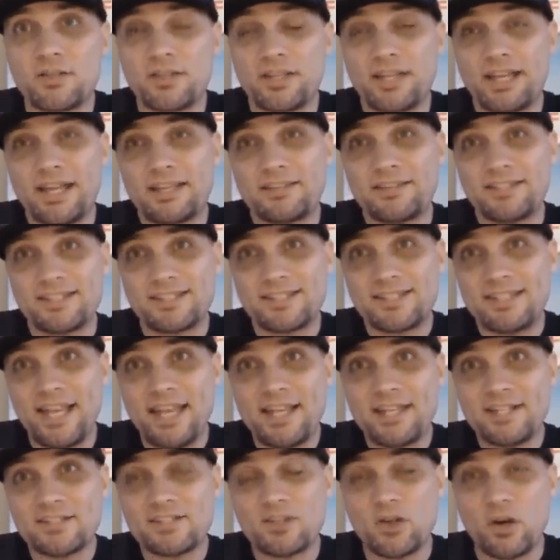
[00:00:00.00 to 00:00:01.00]
So they got the
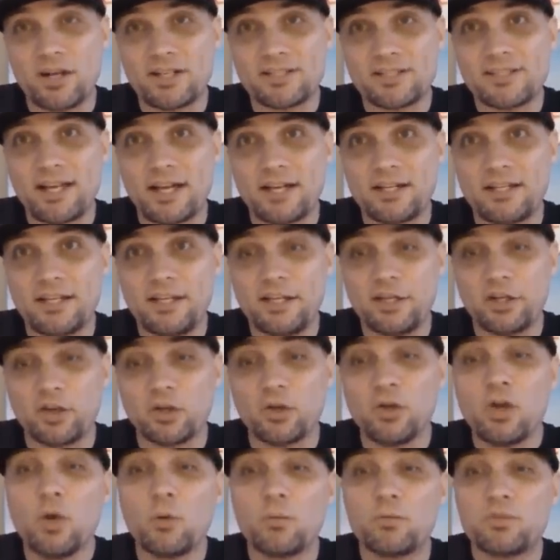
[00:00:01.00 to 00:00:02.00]
steak sauce on
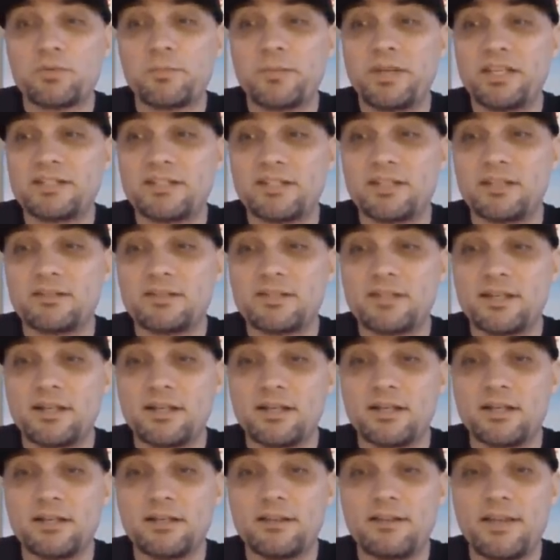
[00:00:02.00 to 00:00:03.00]
here, which makes it
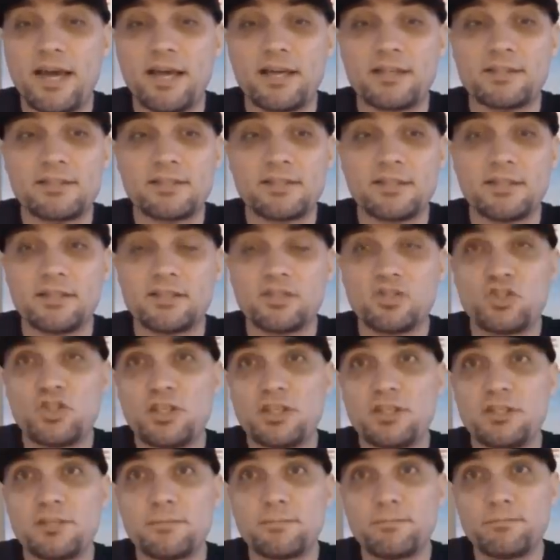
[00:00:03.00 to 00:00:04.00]
uh, that uh,
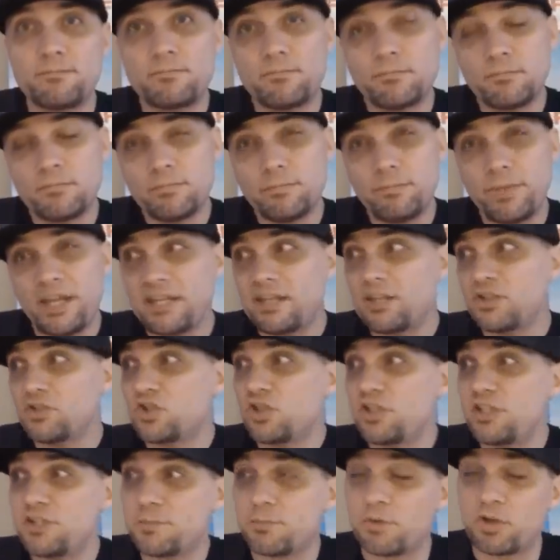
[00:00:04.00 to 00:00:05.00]
cheese bacon
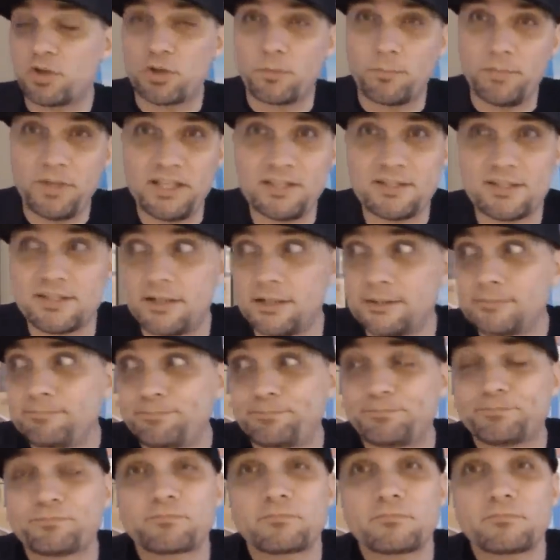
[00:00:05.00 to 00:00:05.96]
cheeseburger pizza.